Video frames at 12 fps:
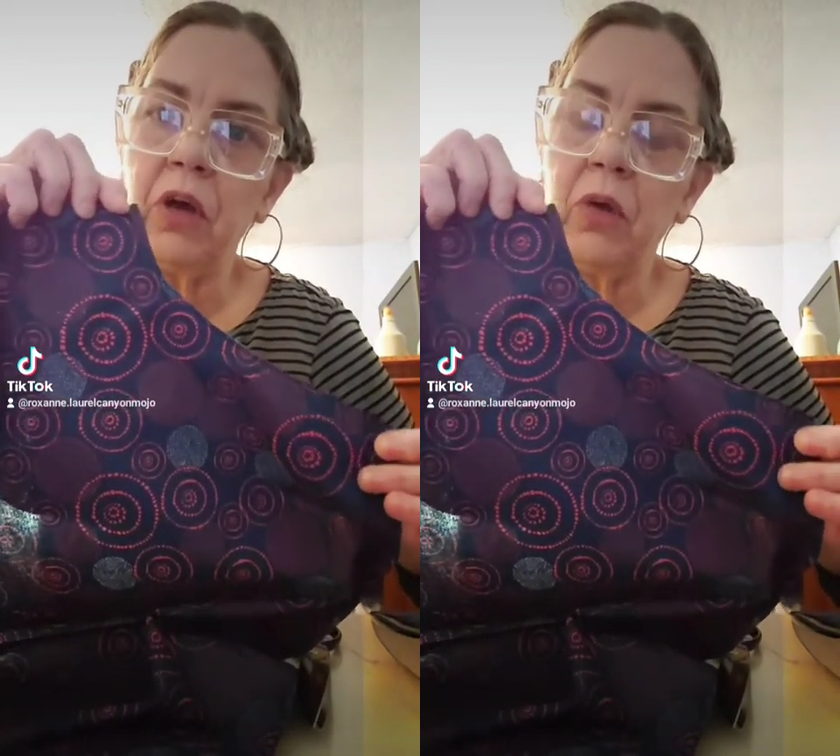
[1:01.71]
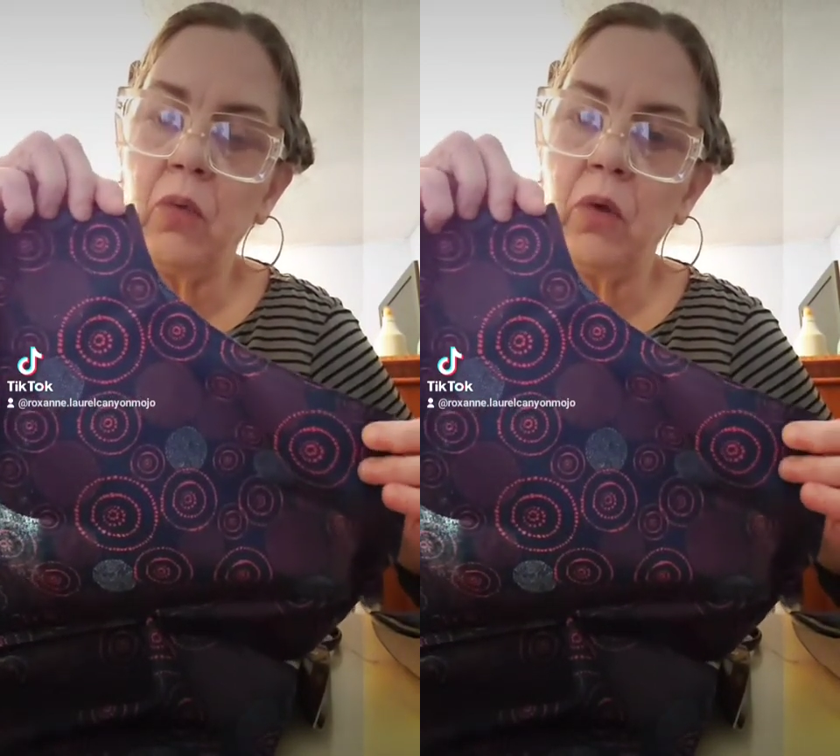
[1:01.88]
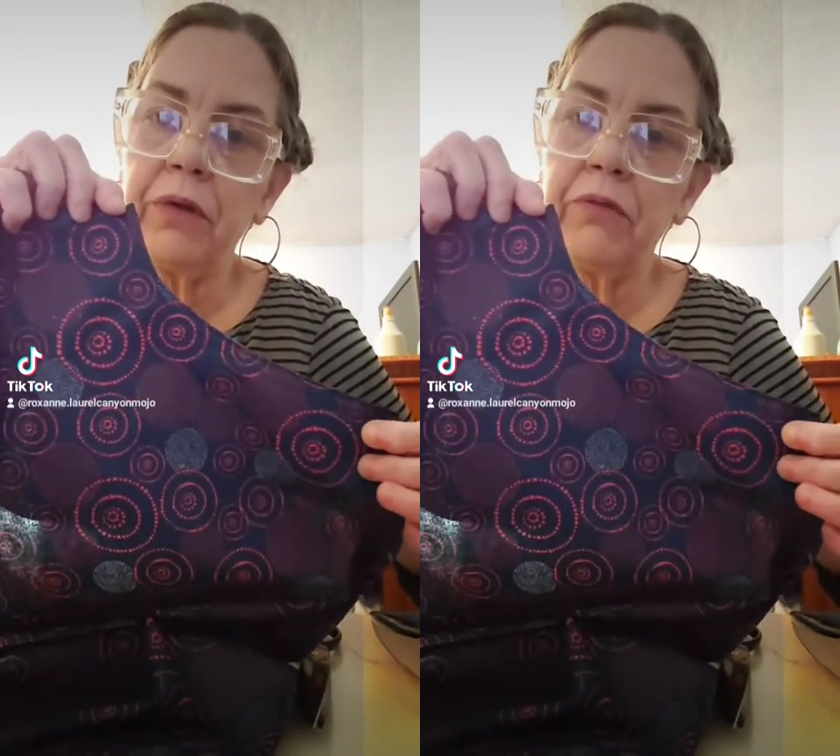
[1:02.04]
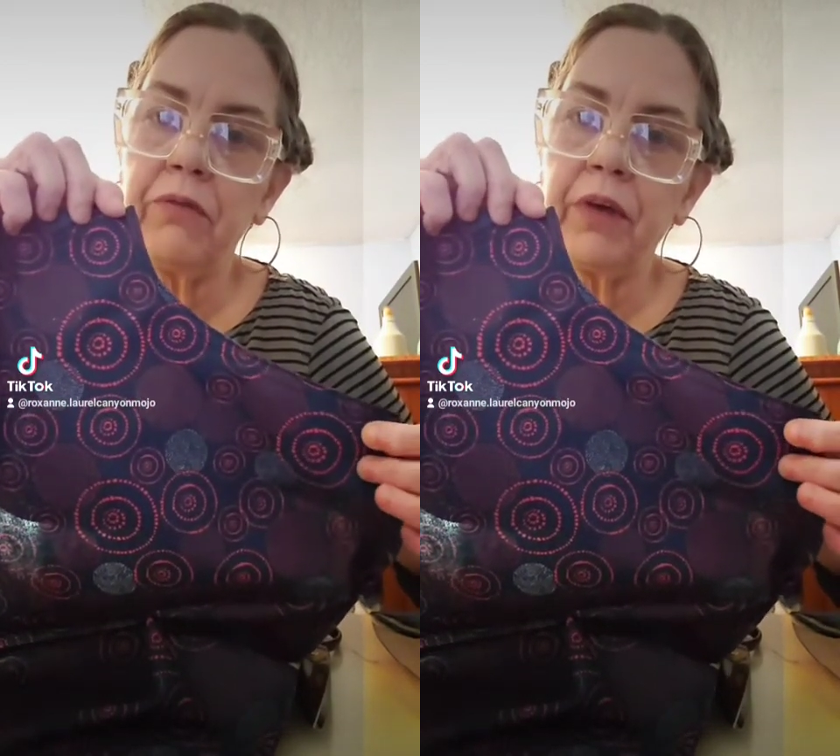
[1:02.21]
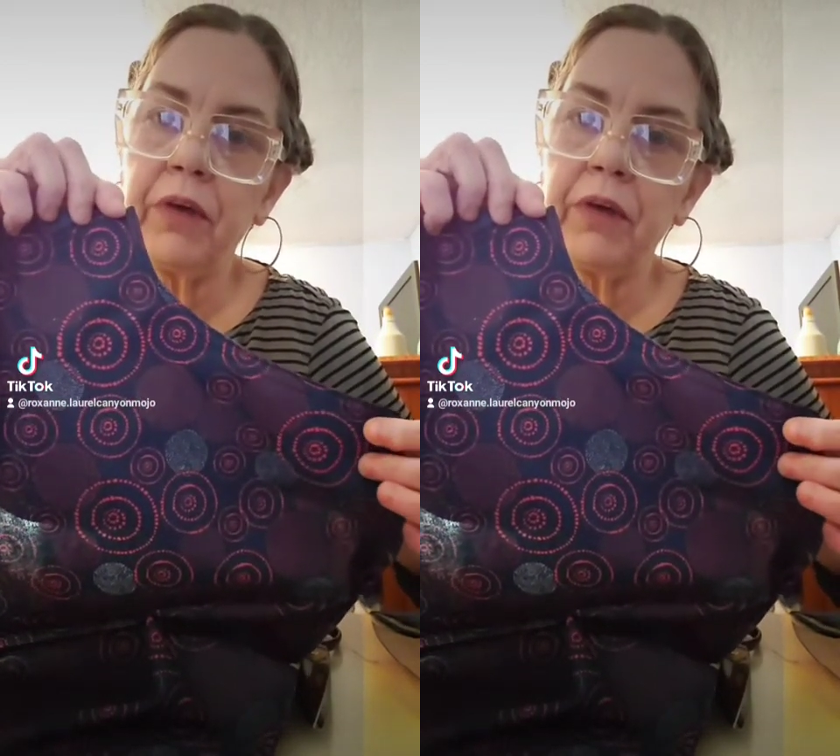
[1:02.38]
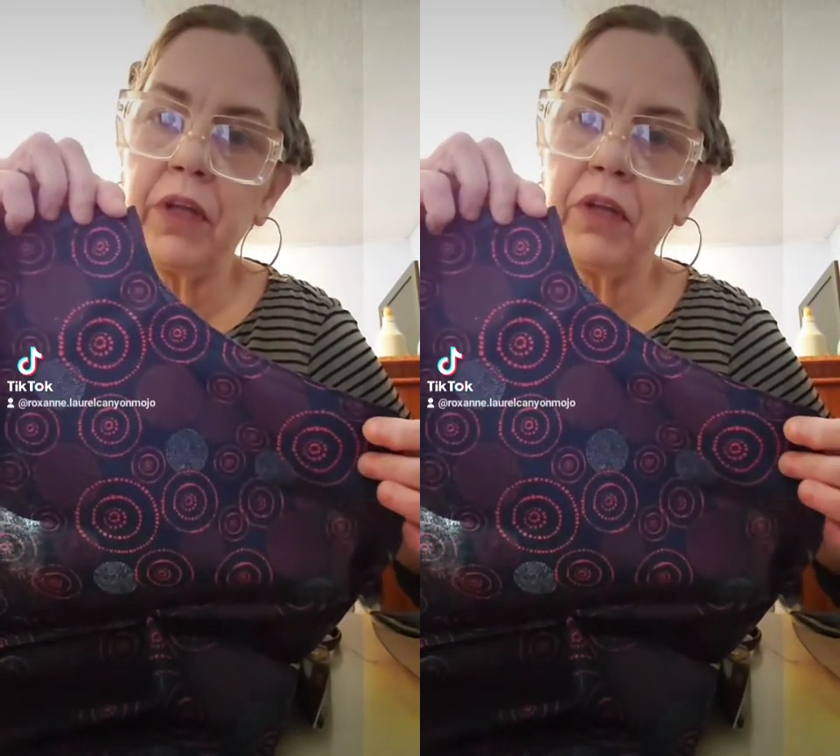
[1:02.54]
one
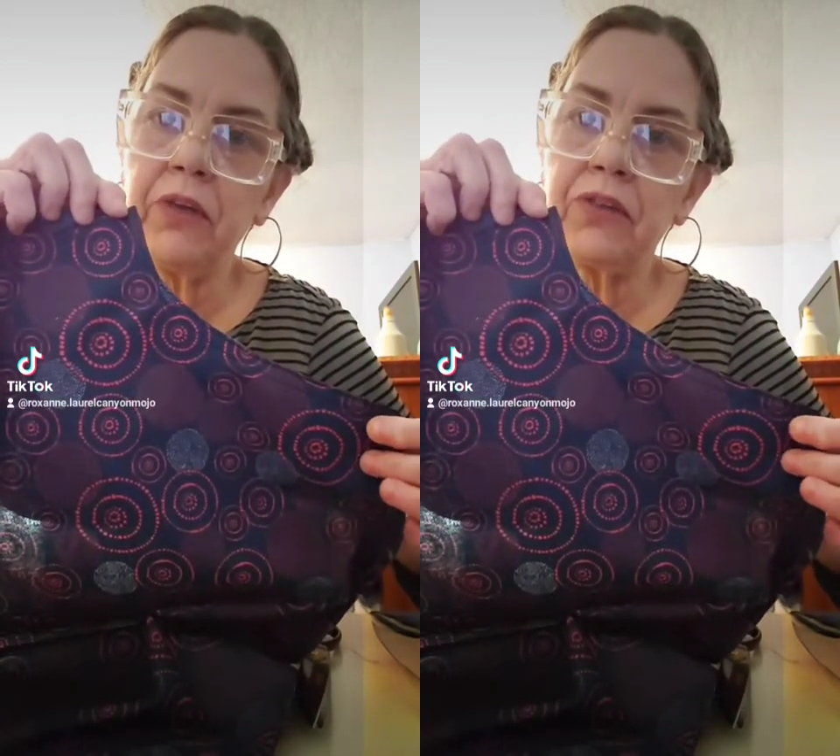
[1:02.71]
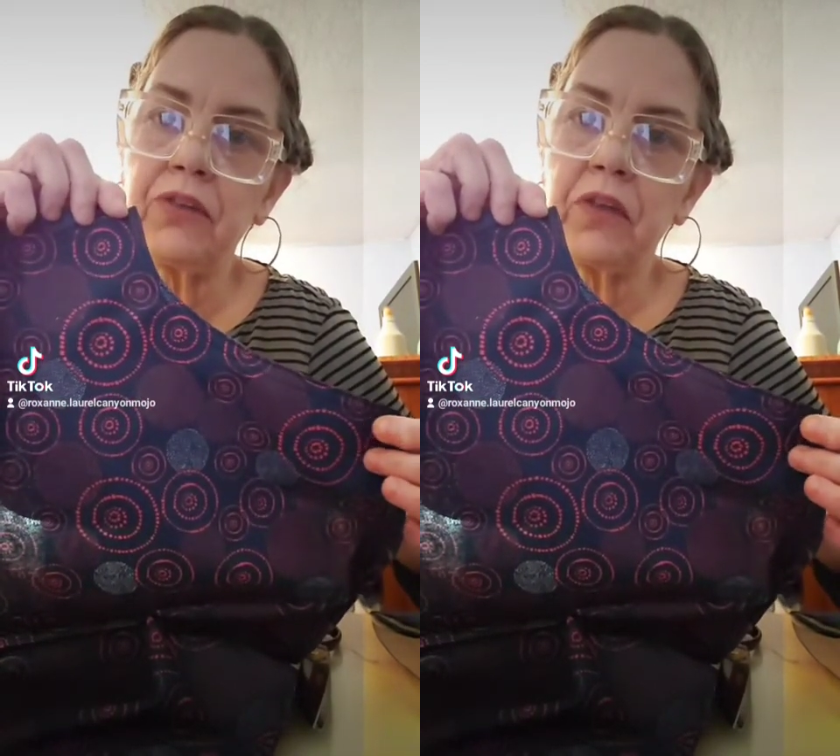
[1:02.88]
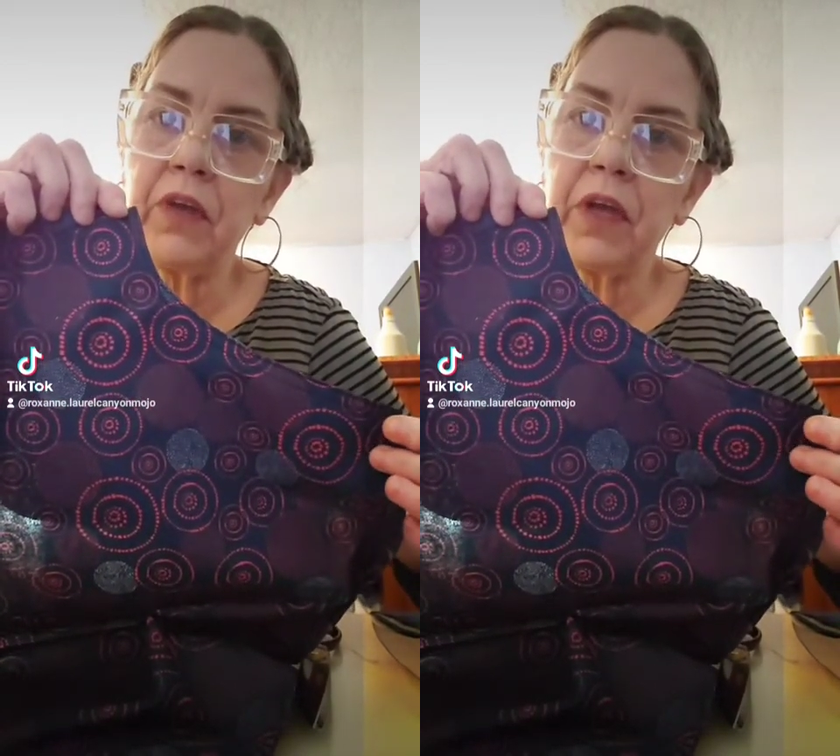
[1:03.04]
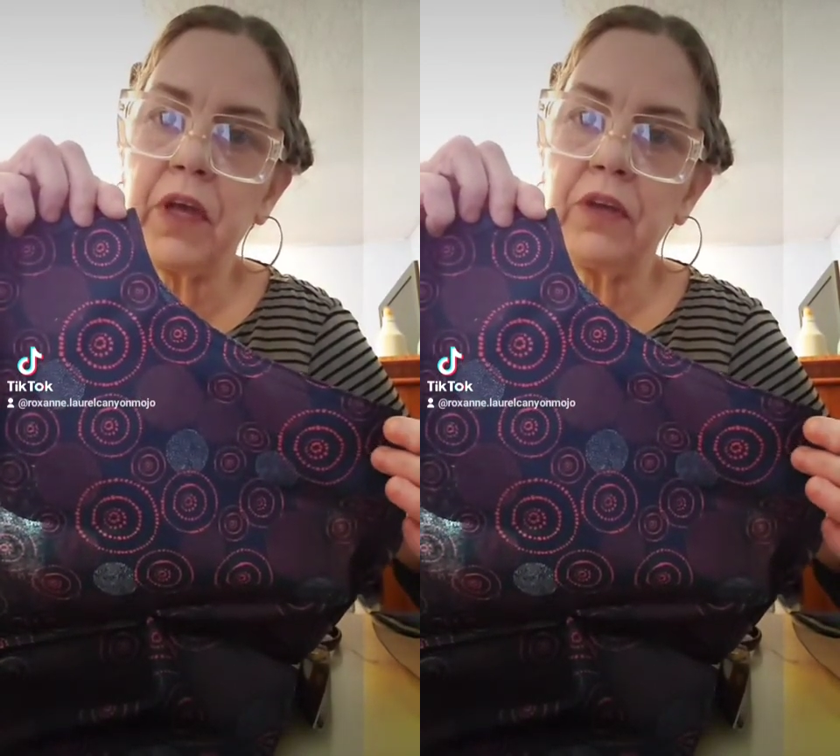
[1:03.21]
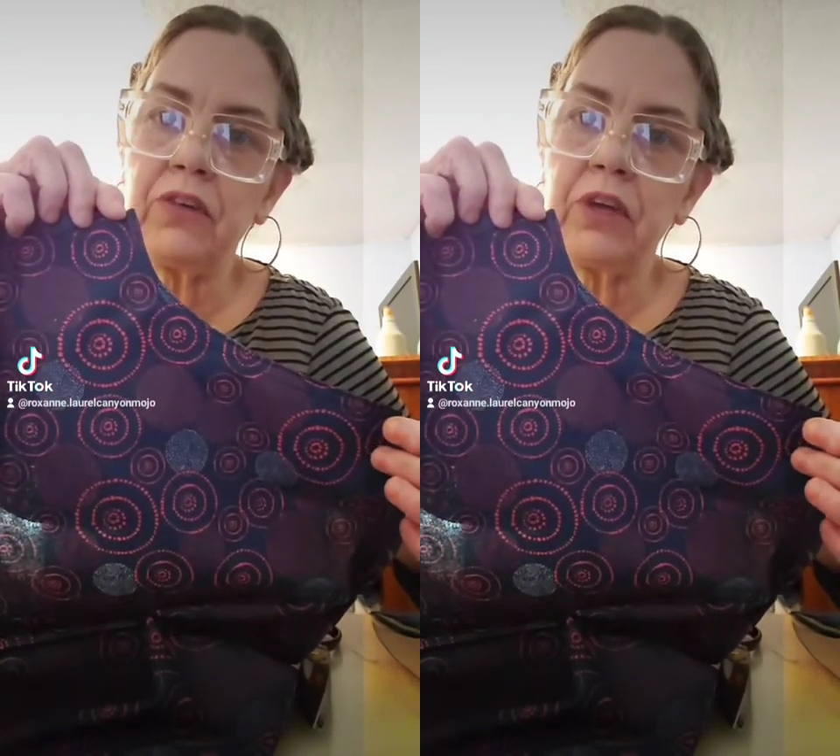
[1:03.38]
very close to the edge